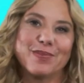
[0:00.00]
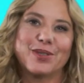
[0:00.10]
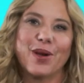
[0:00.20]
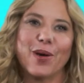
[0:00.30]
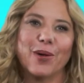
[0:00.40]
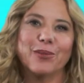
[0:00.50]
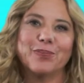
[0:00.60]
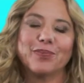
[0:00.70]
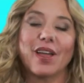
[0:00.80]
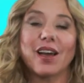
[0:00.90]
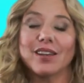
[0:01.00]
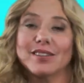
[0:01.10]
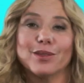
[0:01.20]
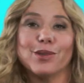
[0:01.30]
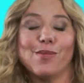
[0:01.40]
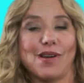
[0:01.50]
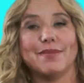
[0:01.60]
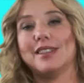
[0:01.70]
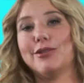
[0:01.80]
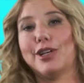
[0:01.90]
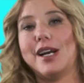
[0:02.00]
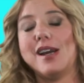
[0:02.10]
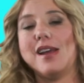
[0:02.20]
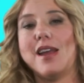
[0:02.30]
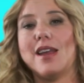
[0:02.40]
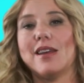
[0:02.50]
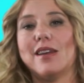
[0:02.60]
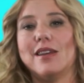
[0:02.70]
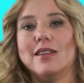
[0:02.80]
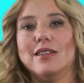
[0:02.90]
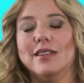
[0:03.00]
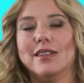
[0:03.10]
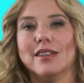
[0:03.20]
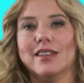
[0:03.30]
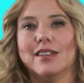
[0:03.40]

So that is the OneMama story, and